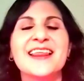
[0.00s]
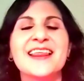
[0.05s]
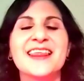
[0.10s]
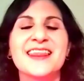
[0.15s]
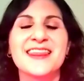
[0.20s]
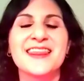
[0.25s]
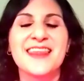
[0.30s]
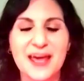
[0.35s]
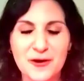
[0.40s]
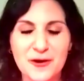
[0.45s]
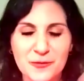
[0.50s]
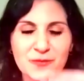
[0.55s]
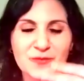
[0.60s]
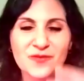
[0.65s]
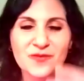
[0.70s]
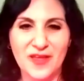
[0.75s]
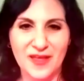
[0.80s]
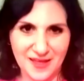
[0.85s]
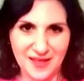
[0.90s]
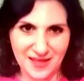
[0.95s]

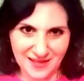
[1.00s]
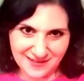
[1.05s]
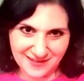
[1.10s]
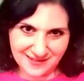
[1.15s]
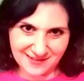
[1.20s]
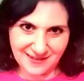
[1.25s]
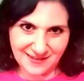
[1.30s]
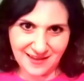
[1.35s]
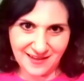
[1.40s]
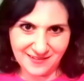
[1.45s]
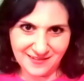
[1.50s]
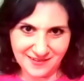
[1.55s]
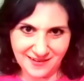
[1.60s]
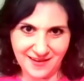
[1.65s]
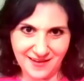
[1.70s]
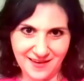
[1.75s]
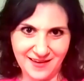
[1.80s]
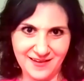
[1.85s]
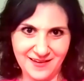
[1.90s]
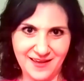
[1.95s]

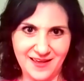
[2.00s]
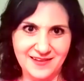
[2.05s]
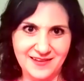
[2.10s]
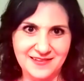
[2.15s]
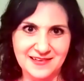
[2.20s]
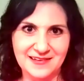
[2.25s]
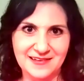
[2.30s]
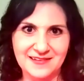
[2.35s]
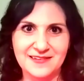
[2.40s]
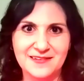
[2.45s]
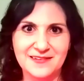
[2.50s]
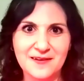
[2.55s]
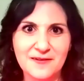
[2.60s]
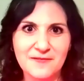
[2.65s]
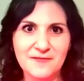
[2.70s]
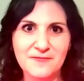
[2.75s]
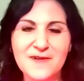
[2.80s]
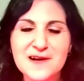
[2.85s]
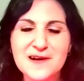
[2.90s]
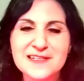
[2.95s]
it's a
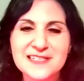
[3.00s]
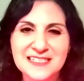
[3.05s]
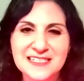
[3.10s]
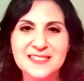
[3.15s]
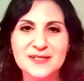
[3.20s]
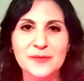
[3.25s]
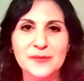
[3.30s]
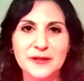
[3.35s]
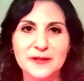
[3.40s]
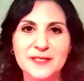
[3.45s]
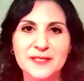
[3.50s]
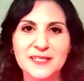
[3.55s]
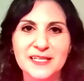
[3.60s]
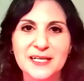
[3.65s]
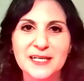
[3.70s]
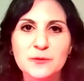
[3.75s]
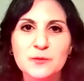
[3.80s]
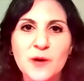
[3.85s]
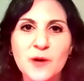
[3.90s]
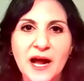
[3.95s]
different disability
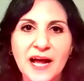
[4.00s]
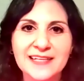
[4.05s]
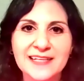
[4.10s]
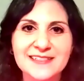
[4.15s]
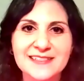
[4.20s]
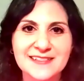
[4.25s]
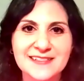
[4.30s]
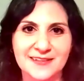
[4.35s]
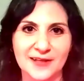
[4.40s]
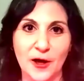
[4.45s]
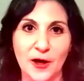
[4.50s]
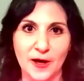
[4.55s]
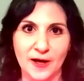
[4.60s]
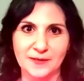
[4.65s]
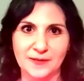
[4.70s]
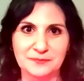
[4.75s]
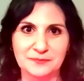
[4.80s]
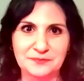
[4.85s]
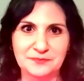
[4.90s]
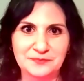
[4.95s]
rights law
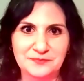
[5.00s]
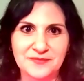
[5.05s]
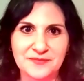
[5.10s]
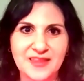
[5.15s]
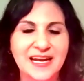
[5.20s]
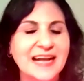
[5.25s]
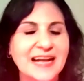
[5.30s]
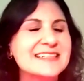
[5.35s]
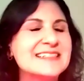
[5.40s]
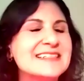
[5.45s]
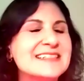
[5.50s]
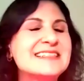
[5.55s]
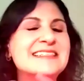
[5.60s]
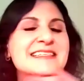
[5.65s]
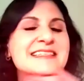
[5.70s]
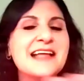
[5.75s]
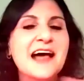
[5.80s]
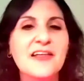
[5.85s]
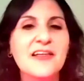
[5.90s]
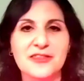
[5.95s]
that has
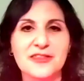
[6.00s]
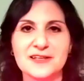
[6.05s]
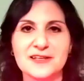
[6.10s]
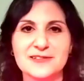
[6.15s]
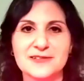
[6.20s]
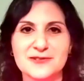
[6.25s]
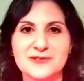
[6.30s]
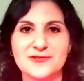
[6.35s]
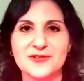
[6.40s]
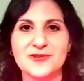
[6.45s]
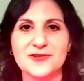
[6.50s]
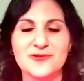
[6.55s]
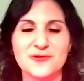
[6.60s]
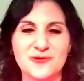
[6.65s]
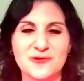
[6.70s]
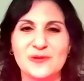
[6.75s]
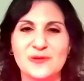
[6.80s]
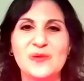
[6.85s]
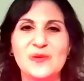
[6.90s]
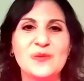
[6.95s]
nothing to
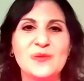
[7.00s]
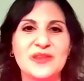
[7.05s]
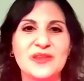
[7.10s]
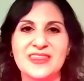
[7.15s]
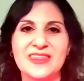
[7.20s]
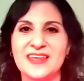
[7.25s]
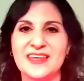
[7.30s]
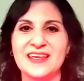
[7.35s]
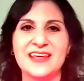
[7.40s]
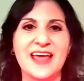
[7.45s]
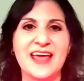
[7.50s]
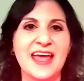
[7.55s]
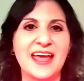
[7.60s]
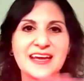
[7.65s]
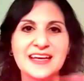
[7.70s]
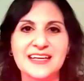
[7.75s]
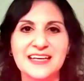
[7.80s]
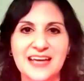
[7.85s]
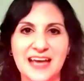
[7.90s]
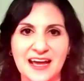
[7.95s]
do with the
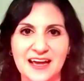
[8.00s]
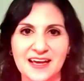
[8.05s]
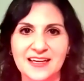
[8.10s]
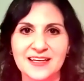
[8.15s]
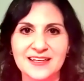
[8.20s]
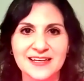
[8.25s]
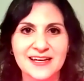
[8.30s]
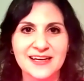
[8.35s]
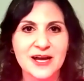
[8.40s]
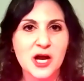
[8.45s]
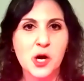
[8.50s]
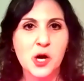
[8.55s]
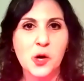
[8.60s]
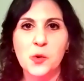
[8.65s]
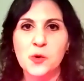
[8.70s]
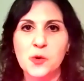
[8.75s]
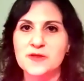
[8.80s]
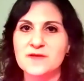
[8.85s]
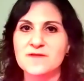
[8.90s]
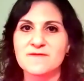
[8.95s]
ADA
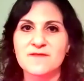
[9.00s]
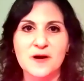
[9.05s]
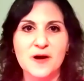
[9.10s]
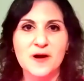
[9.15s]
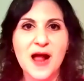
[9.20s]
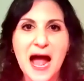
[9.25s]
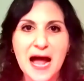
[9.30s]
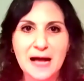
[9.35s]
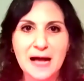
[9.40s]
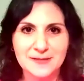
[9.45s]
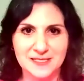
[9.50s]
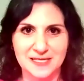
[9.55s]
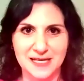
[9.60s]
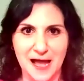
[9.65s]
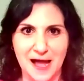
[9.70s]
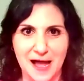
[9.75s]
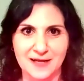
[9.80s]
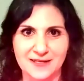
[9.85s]
or the Fair Housing Act.